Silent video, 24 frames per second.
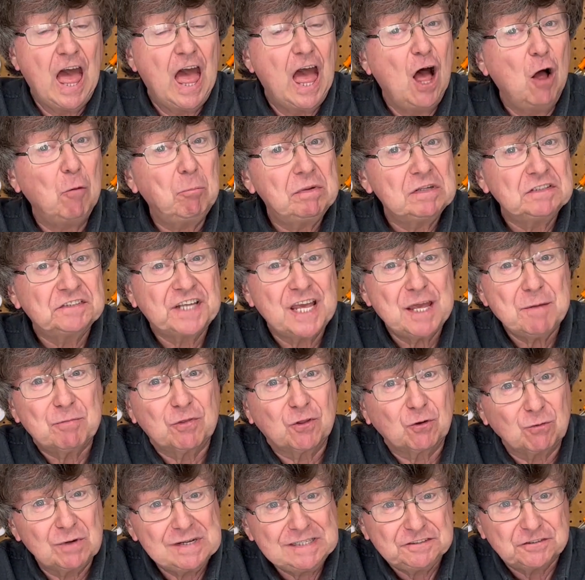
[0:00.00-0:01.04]
Help us keep
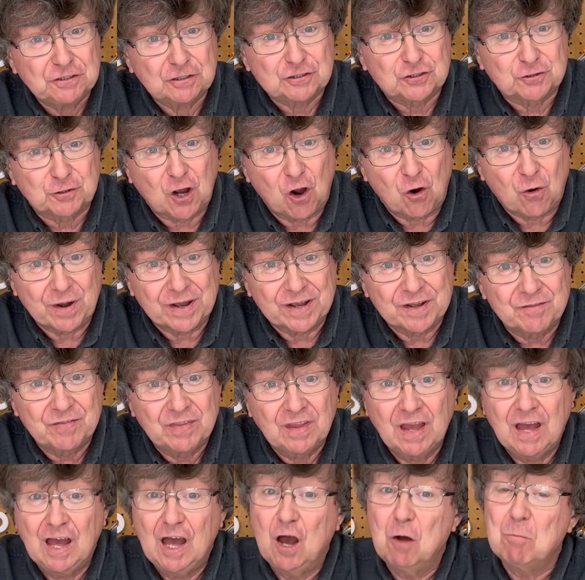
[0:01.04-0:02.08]
the research going
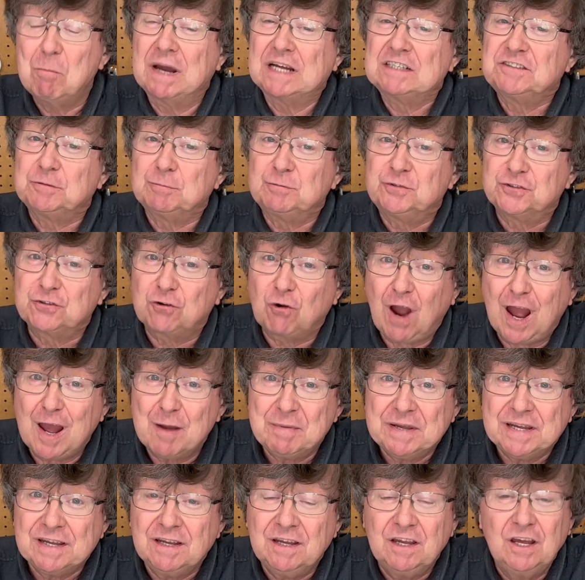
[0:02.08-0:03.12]
by
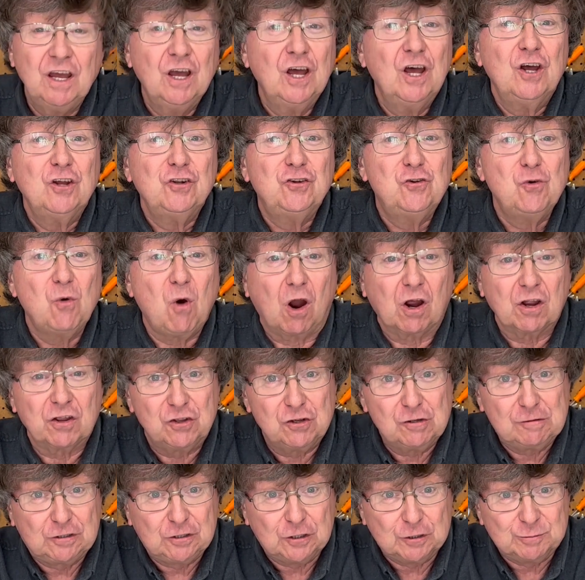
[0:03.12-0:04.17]
subscribing to our
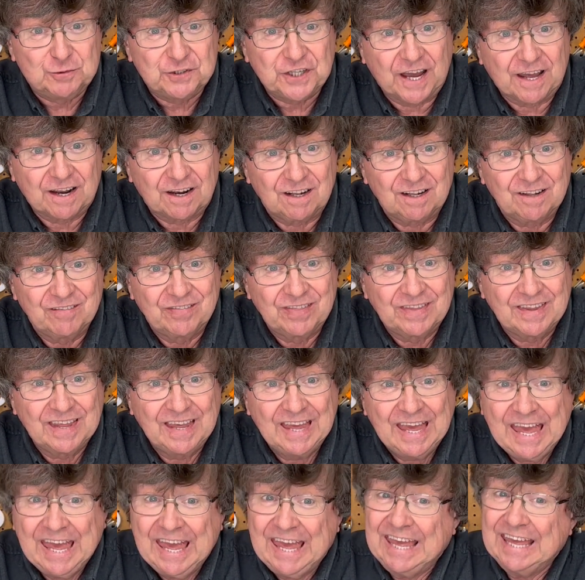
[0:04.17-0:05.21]
YouTube channel.
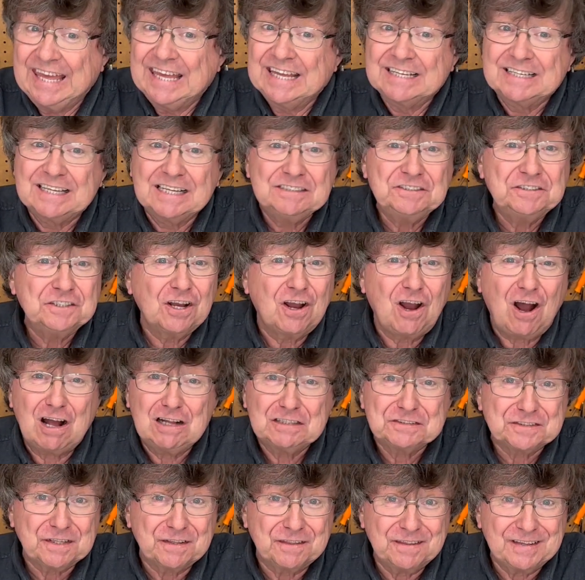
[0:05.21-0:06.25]
It doesn't
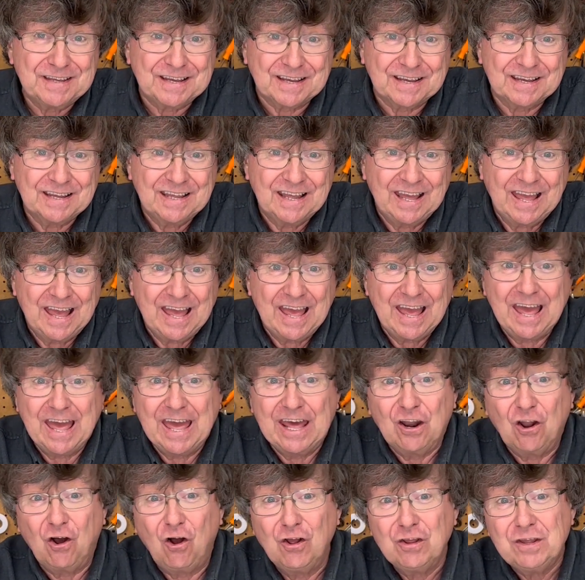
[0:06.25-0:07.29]
cost a thing,
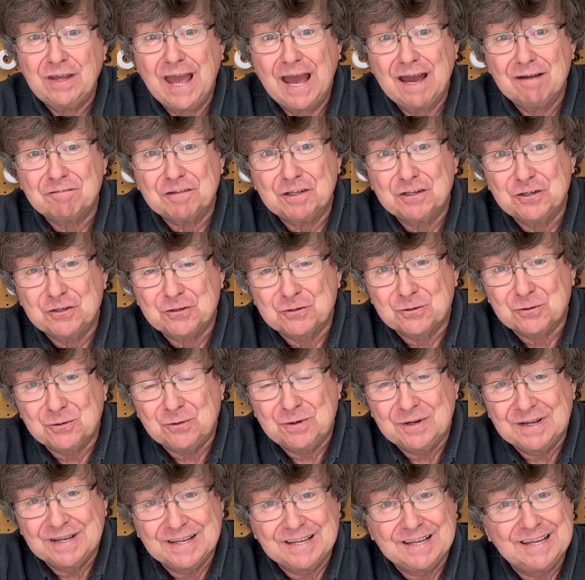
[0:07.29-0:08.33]
and all you have to
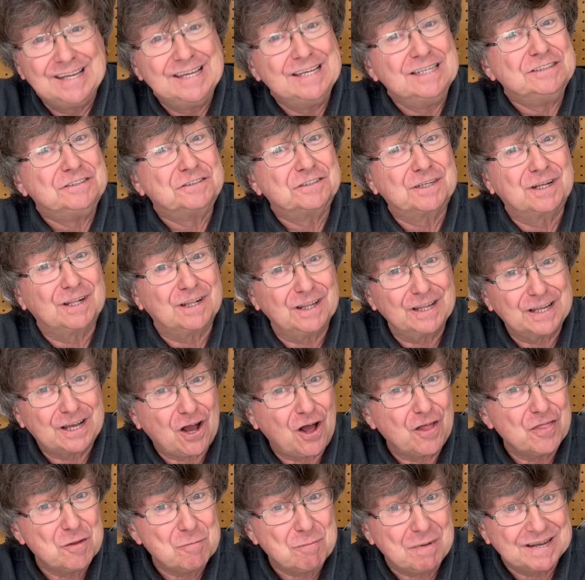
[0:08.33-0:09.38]
do is click
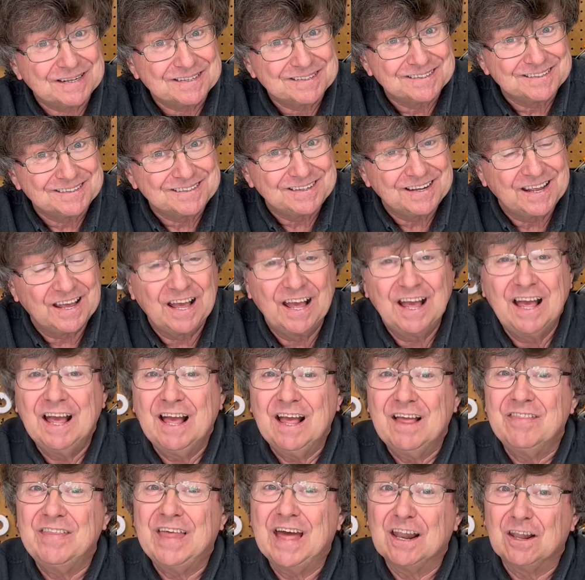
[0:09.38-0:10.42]
on the button
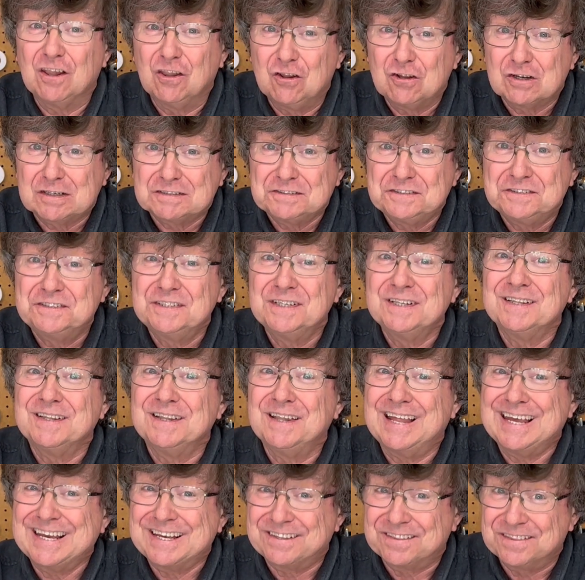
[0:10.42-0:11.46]
that looks
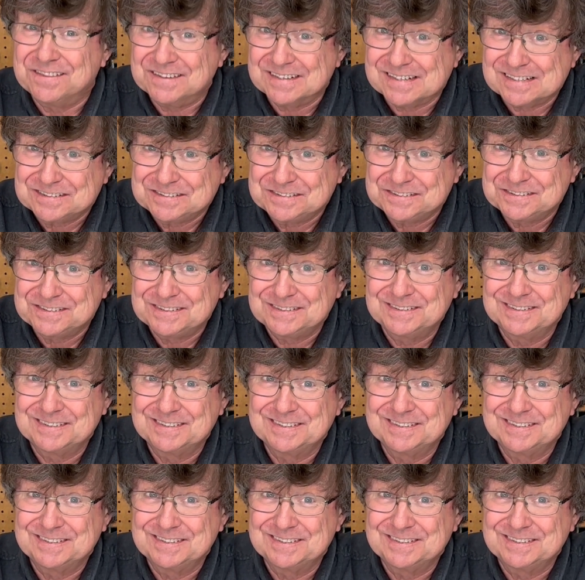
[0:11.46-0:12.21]
like this.